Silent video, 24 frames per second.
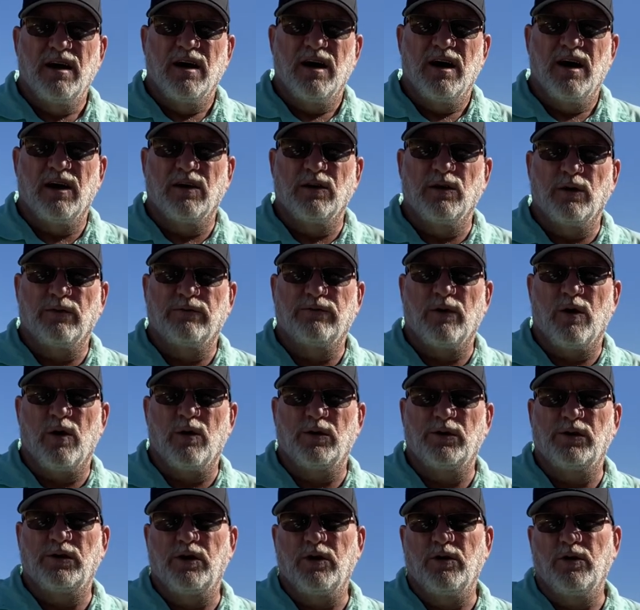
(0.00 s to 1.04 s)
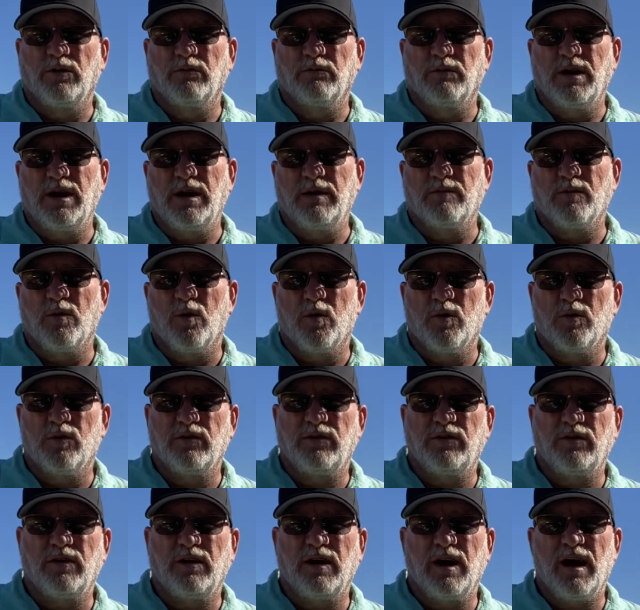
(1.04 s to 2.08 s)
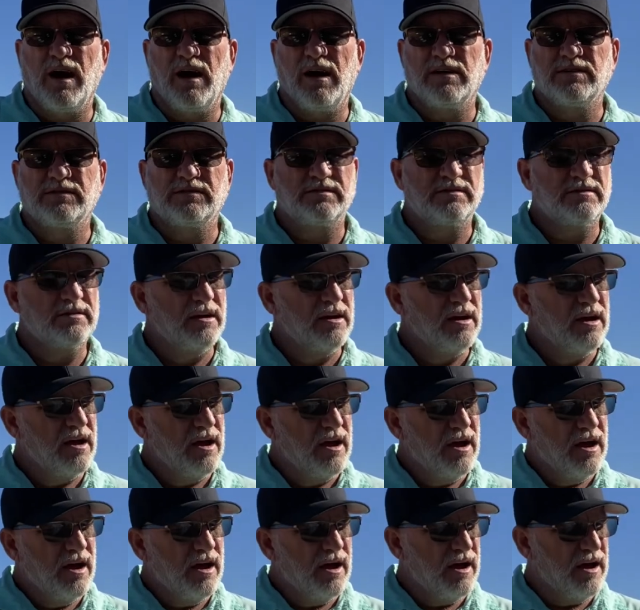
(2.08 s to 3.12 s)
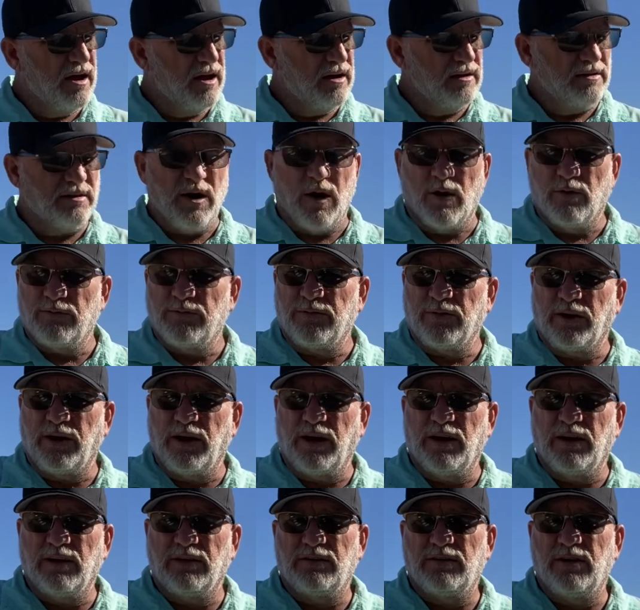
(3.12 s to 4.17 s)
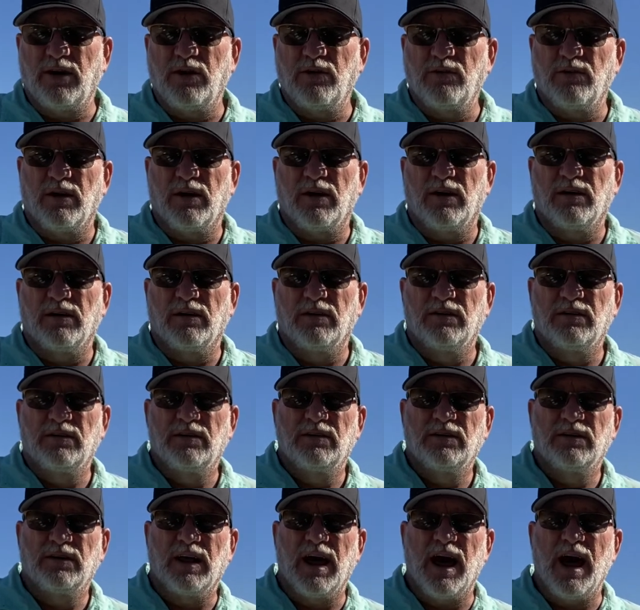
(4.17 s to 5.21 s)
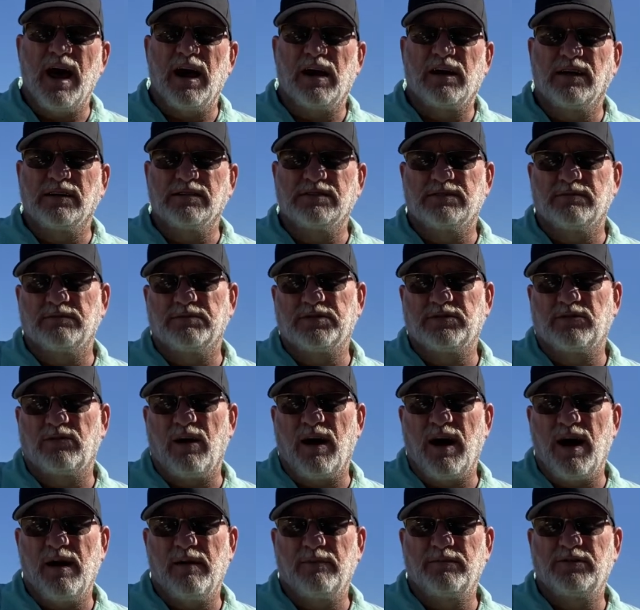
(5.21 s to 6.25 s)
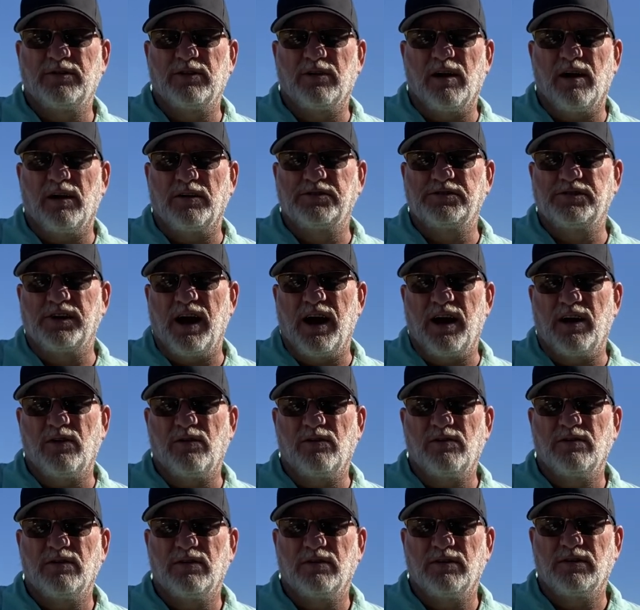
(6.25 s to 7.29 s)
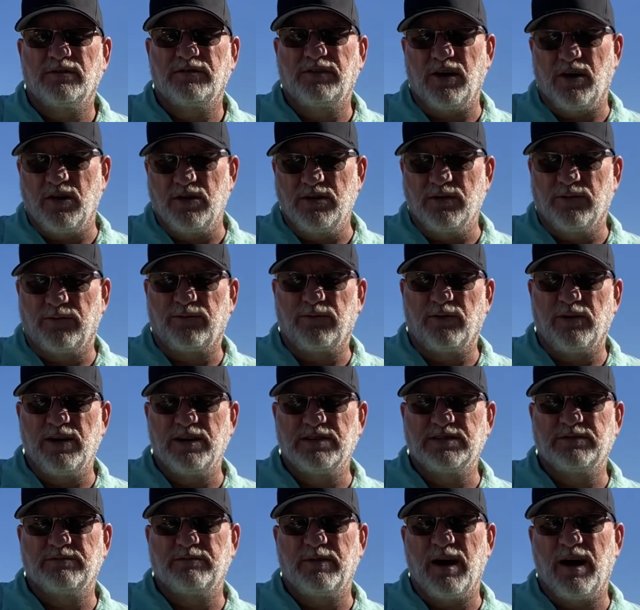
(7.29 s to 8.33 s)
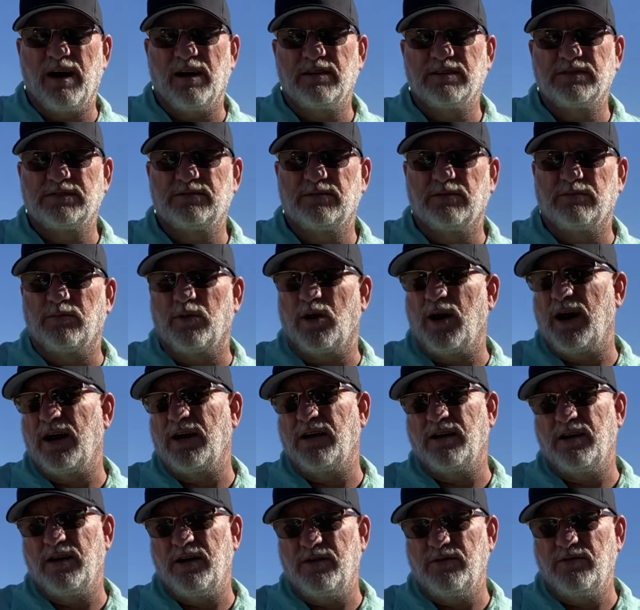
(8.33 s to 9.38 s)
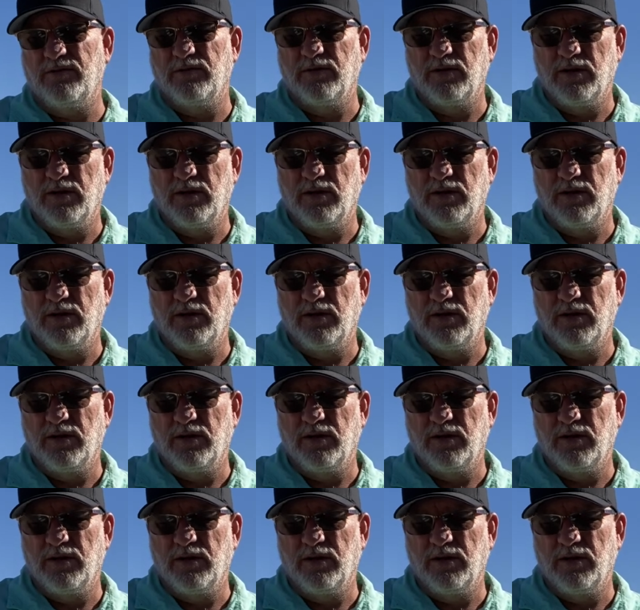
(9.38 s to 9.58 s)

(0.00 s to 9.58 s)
I look forward to doing many more with you guys. Don't forget to like and subscribe to our channel. Tell your friends about us. We're brand new.